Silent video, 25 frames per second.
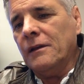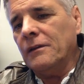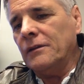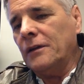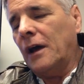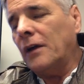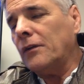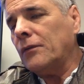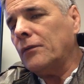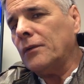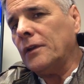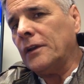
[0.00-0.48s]

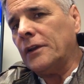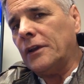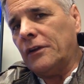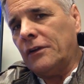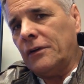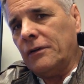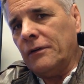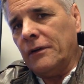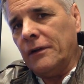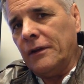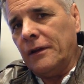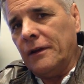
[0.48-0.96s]
not only
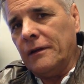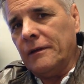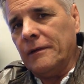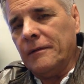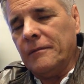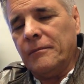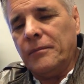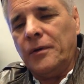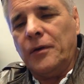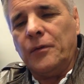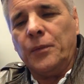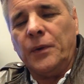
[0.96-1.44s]
could,
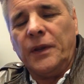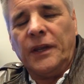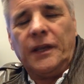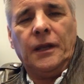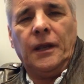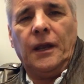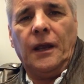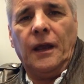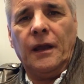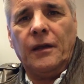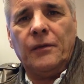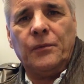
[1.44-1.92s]
but we
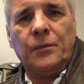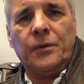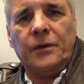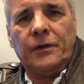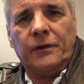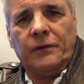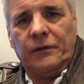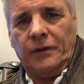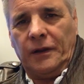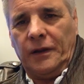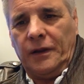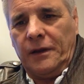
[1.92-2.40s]
can
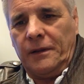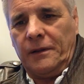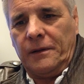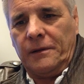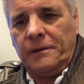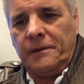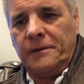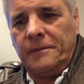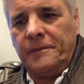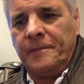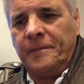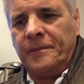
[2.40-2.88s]
work together.